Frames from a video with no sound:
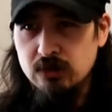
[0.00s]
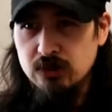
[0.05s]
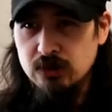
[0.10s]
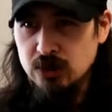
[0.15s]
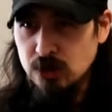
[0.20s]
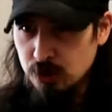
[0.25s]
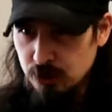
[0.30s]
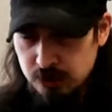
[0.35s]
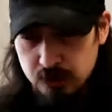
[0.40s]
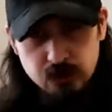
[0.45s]

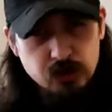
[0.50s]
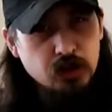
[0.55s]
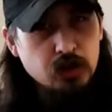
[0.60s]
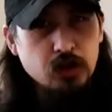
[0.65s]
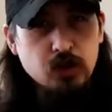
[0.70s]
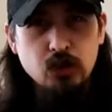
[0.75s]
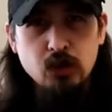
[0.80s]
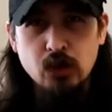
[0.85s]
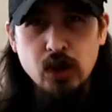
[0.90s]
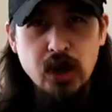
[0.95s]

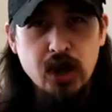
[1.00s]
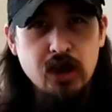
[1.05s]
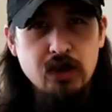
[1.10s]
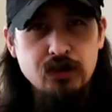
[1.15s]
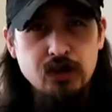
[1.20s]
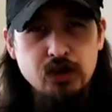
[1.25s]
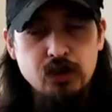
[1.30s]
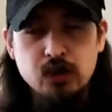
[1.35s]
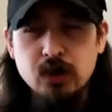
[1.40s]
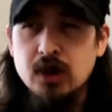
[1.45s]
Lucifer, or what
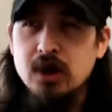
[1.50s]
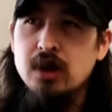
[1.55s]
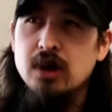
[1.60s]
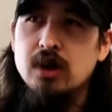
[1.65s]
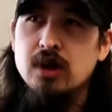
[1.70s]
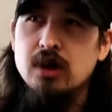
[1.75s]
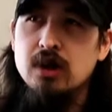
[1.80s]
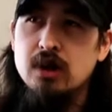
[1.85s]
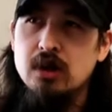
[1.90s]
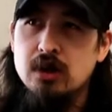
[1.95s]
have you,
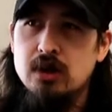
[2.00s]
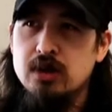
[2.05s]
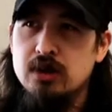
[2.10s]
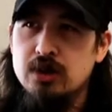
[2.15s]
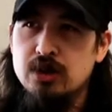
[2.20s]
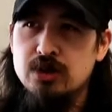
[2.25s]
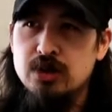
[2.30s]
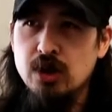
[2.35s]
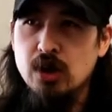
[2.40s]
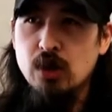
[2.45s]

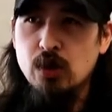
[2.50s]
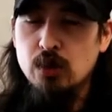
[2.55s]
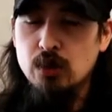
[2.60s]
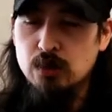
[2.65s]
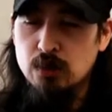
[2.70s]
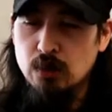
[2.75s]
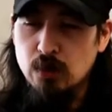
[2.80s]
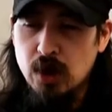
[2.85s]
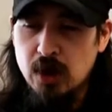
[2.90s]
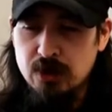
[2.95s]
you should
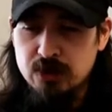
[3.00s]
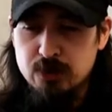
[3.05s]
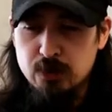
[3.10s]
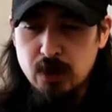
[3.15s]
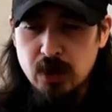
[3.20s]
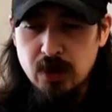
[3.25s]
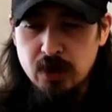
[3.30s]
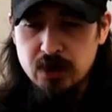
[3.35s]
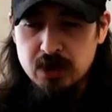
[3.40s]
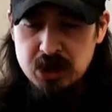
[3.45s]
go watch
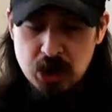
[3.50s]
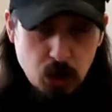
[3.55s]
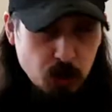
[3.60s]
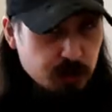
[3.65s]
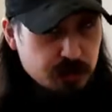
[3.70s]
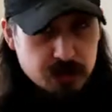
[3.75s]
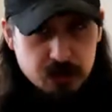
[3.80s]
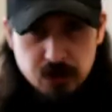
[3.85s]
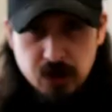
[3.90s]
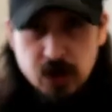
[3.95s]
my
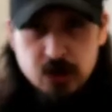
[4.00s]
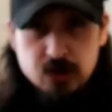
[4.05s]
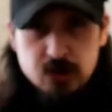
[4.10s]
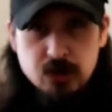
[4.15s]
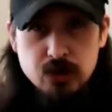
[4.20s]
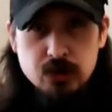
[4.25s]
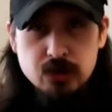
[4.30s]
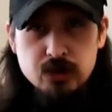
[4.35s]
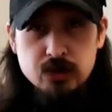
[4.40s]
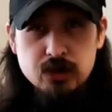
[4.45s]
Ghost
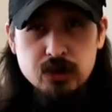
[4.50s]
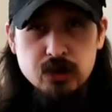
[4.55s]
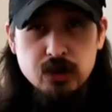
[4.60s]
Adventures,